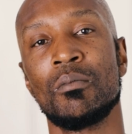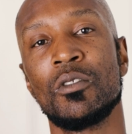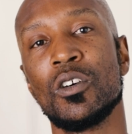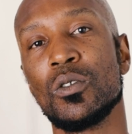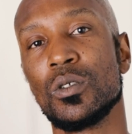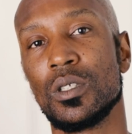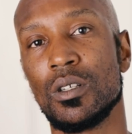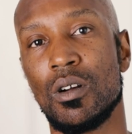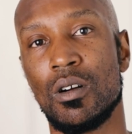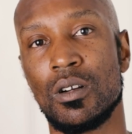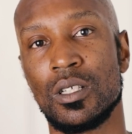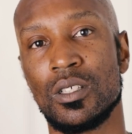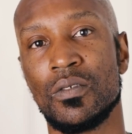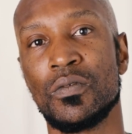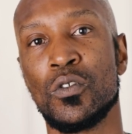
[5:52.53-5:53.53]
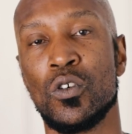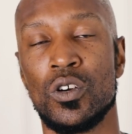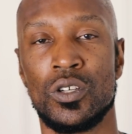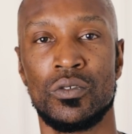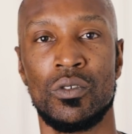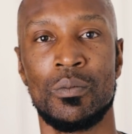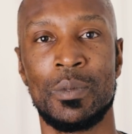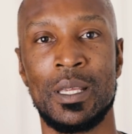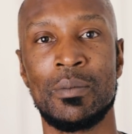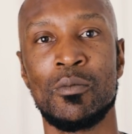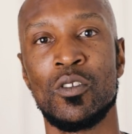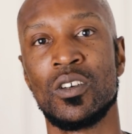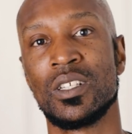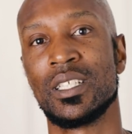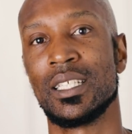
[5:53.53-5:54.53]
those dogs, of course, will be
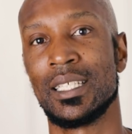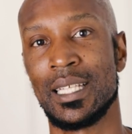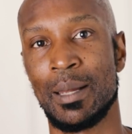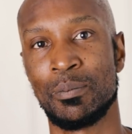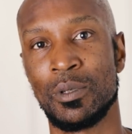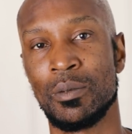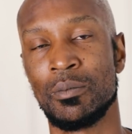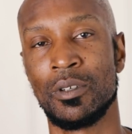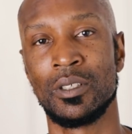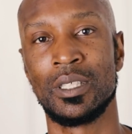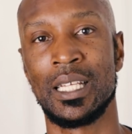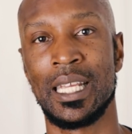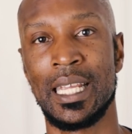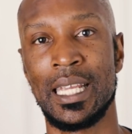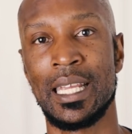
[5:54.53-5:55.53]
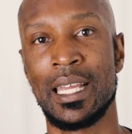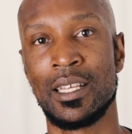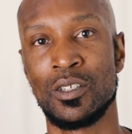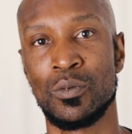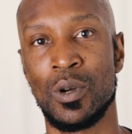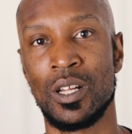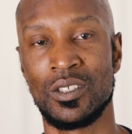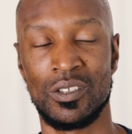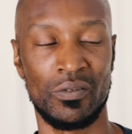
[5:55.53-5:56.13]
more susceptible to heat as well.